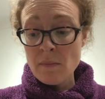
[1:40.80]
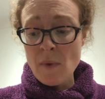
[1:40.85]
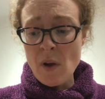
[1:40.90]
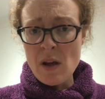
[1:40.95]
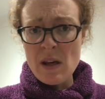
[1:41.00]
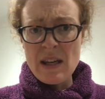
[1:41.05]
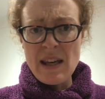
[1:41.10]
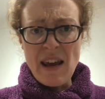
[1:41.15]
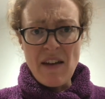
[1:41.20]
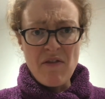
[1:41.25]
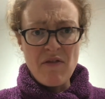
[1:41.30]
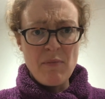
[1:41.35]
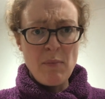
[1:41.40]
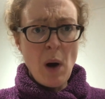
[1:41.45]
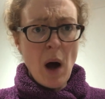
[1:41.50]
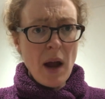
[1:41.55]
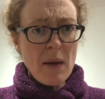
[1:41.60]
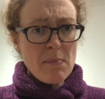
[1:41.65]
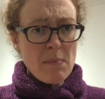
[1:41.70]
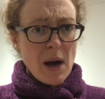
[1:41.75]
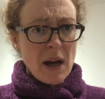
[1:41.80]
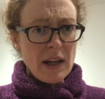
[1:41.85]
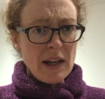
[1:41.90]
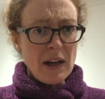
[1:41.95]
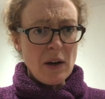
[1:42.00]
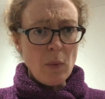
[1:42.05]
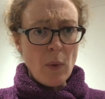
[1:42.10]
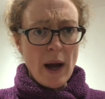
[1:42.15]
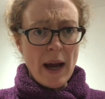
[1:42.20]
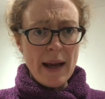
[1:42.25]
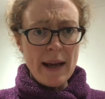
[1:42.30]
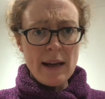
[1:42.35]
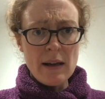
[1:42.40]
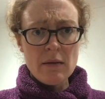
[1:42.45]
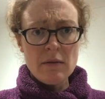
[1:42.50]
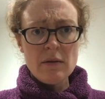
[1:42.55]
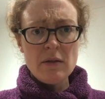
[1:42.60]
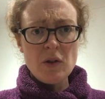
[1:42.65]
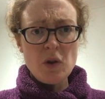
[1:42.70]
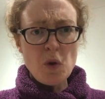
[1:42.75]
"Give my money away?
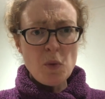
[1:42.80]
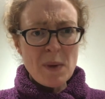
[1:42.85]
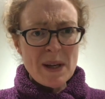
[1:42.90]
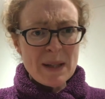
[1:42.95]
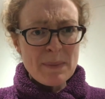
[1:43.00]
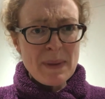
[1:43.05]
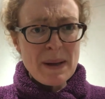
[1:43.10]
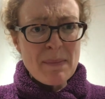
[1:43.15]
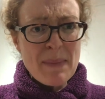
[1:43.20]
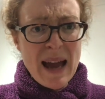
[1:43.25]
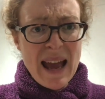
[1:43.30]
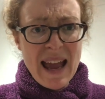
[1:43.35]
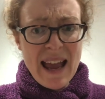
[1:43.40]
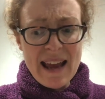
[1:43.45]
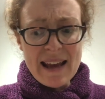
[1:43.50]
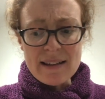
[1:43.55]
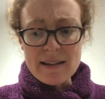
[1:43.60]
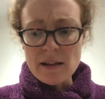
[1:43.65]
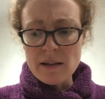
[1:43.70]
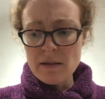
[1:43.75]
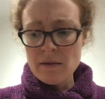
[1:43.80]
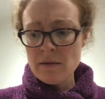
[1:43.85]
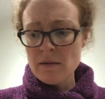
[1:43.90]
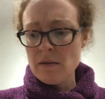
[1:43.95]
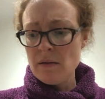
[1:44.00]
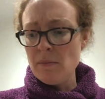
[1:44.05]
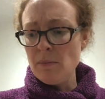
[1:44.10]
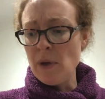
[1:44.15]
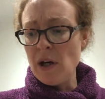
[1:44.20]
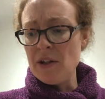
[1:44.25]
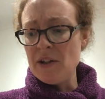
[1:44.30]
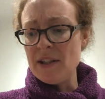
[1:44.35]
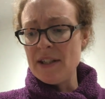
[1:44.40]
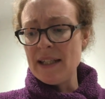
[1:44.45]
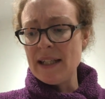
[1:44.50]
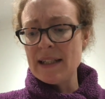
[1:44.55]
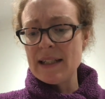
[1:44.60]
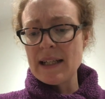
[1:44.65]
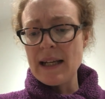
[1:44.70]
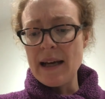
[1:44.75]
You must be mad," Midas
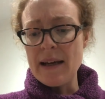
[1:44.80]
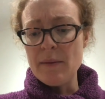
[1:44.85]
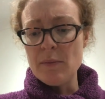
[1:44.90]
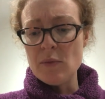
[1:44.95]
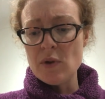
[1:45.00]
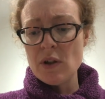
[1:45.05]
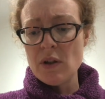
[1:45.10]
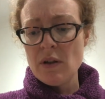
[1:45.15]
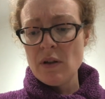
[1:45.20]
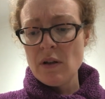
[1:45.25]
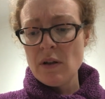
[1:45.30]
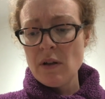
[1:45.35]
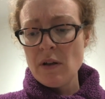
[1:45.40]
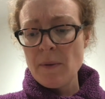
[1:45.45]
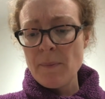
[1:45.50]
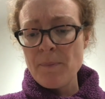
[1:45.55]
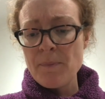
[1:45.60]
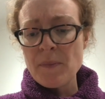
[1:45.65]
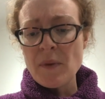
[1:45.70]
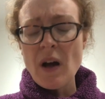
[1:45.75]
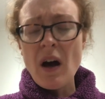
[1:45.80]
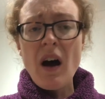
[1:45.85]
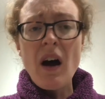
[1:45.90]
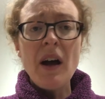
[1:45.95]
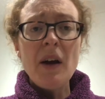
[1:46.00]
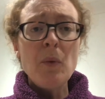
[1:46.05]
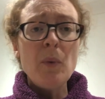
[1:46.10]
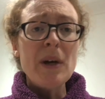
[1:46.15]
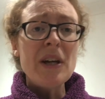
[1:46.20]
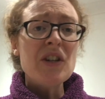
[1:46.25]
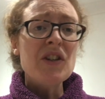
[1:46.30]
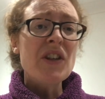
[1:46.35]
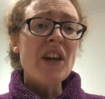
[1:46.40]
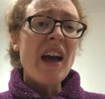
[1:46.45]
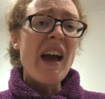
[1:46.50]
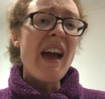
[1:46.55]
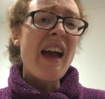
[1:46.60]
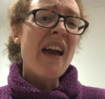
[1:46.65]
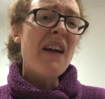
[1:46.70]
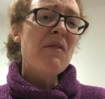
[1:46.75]
exclaimed. "I wish that
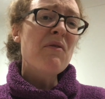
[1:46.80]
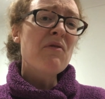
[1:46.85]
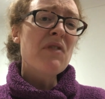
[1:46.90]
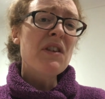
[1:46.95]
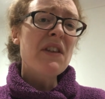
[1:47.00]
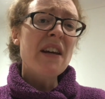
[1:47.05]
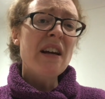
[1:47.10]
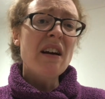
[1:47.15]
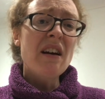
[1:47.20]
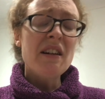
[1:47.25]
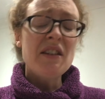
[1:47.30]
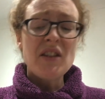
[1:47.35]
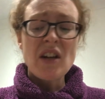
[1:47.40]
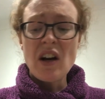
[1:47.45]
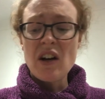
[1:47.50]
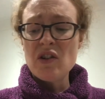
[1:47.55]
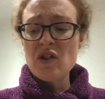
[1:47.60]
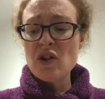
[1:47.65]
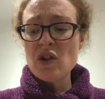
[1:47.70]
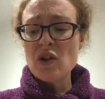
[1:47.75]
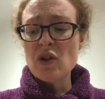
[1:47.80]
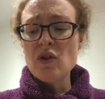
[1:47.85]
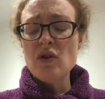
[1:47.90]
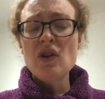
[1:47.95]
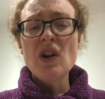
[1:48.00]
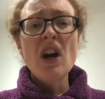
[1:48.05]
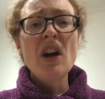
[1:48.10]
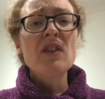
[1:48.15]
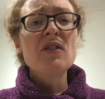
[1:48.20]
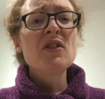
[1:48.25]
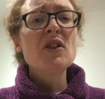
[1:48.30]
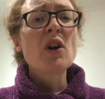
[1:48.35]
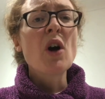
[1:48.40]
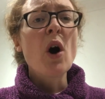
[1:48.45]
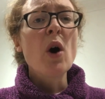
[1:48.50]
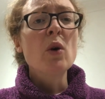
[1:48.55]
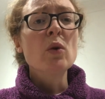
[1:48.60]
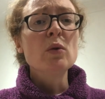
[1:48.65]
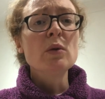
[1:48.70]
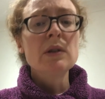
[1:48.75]
everything I touched could turn to
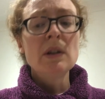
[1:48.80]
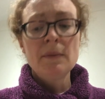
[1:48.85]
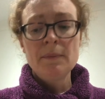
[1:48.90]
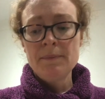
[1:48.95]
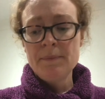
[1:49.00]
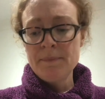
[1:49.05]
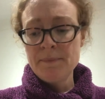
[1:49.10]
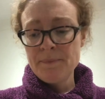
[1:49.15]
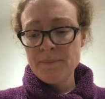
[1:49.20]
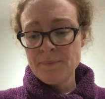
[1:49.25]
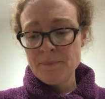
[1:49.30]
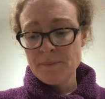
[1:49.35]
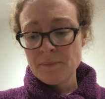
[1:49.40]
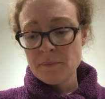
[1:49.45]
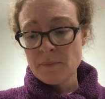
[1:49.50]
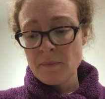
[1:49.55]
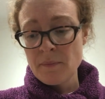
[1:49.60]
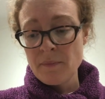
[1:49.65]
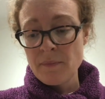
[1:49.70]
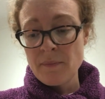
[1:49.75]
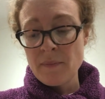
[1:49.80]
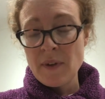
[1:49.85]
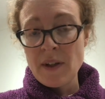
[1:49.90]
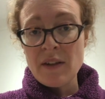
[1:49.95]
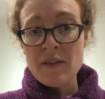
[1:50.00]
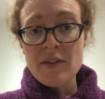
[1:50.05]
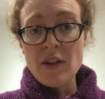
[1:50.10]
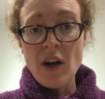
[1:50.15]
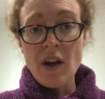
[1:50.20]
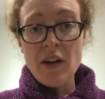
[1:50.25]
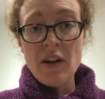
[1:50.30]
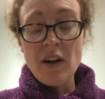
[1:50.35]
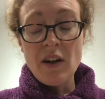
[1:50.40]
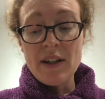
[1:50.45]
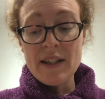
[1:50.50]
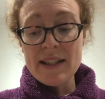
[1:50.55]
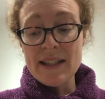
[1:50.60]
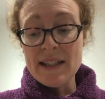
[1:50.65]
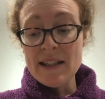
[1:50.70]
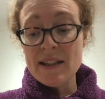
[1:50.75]
gold."
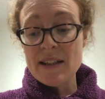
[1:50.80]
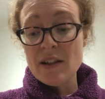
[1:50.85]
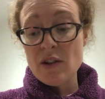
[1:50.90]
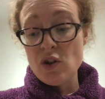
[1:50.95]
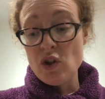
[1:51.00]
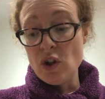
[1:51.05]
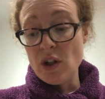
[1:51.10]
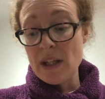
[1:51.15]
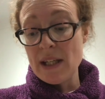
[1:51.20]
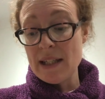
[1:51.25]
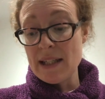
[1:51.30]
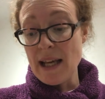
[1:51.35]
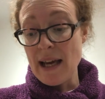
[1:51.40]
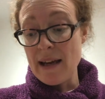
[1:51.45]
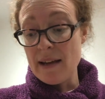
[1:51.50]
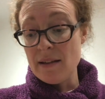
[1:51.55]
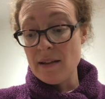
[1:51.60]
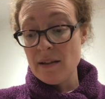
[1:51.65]
Dionysus shook his head.